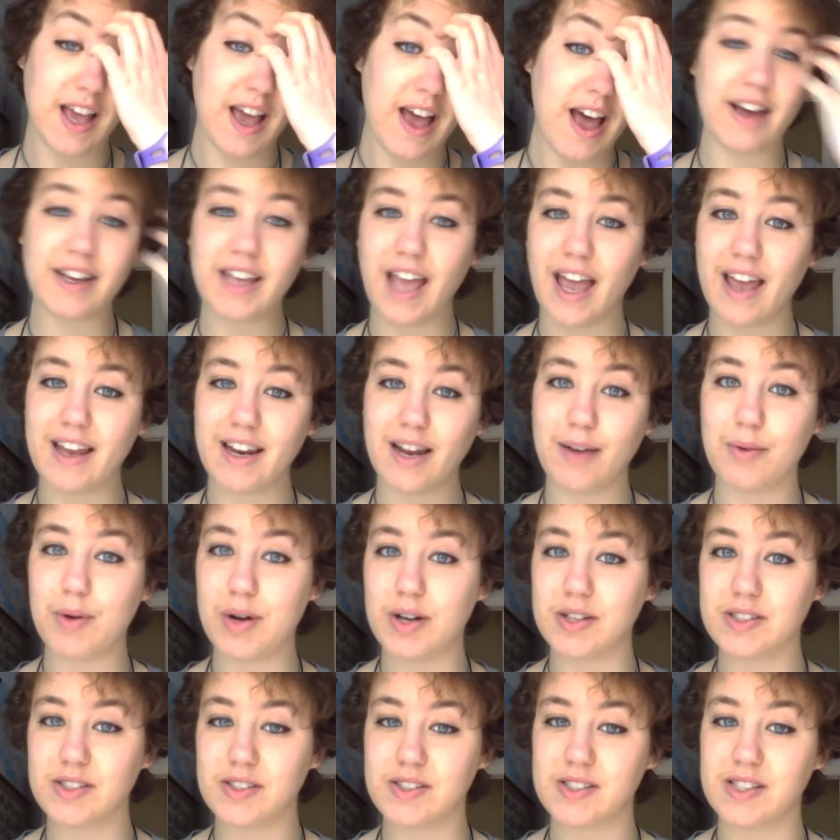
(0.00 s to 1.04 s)
Again, I will
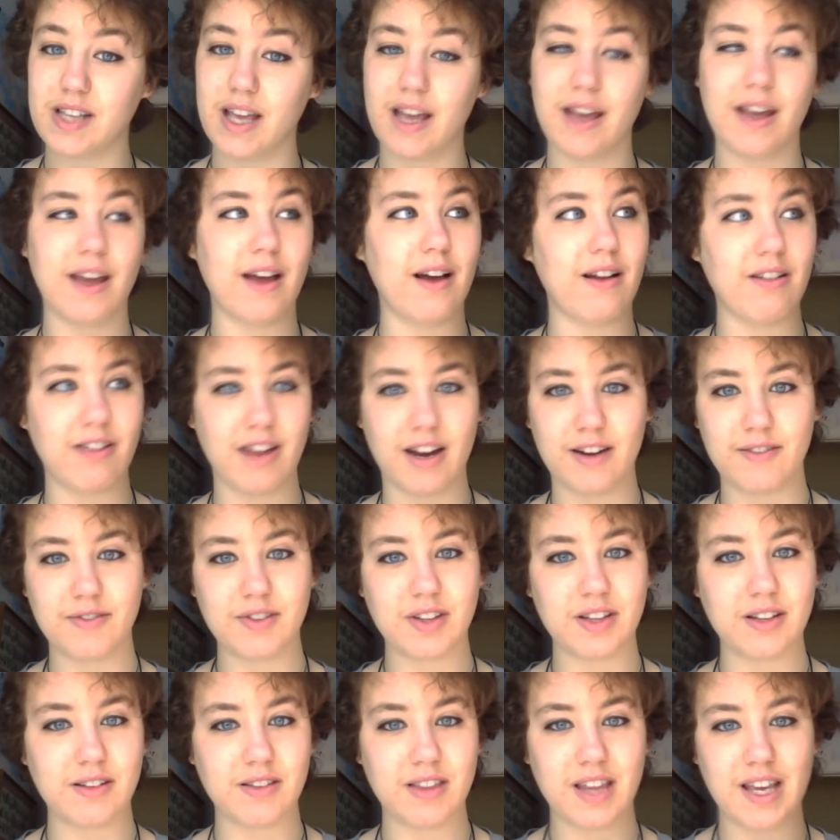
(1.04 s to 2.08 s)
also say a lot of
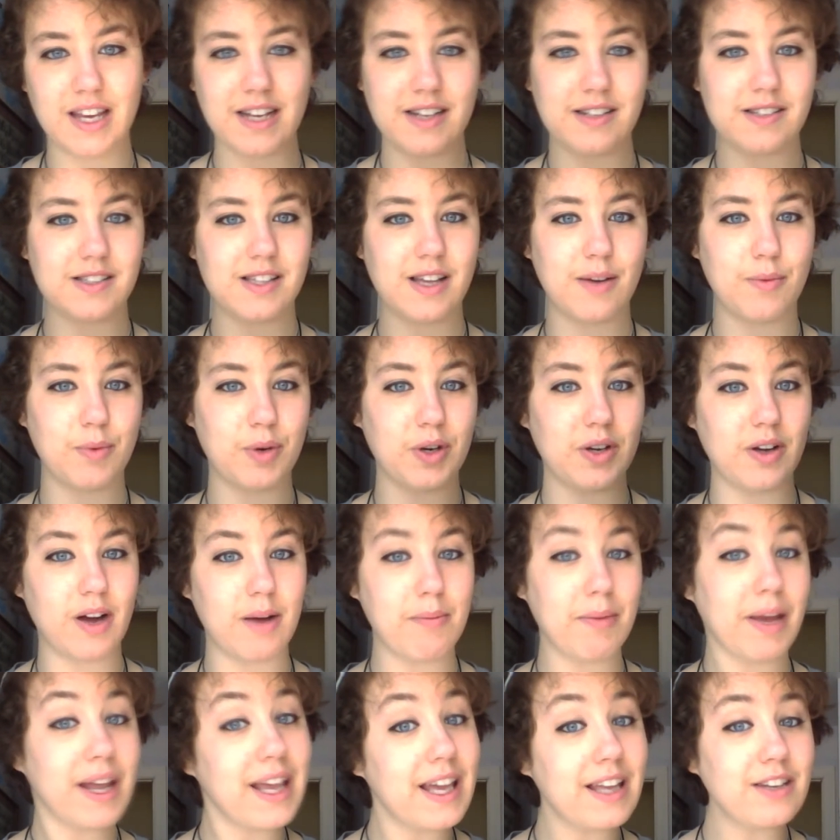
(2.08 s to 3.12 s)
the things that were on
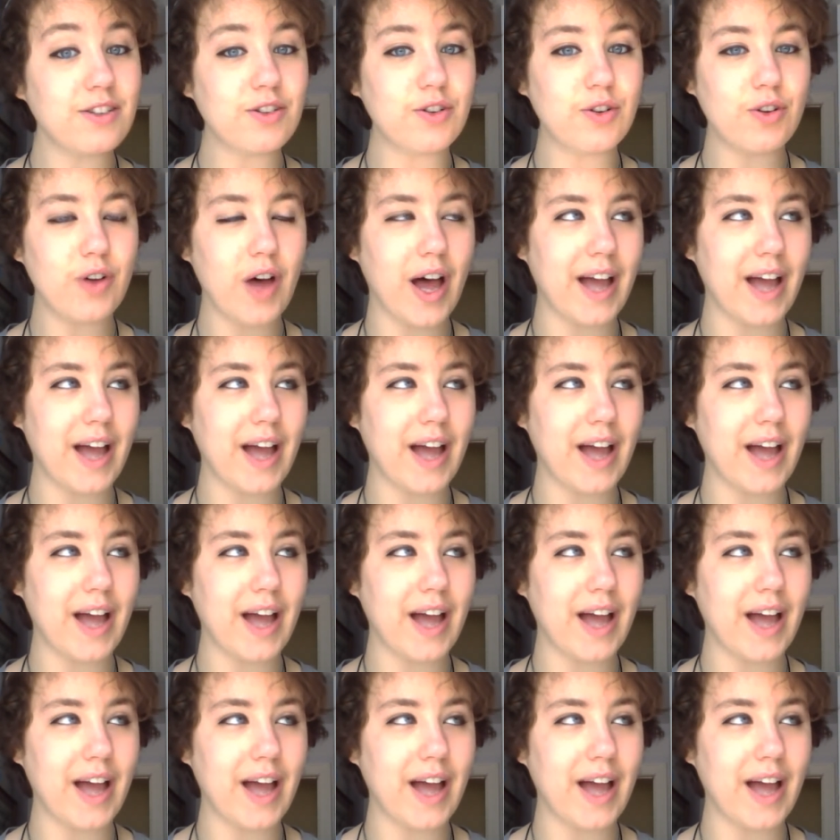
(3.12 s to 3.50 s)
my Kindle,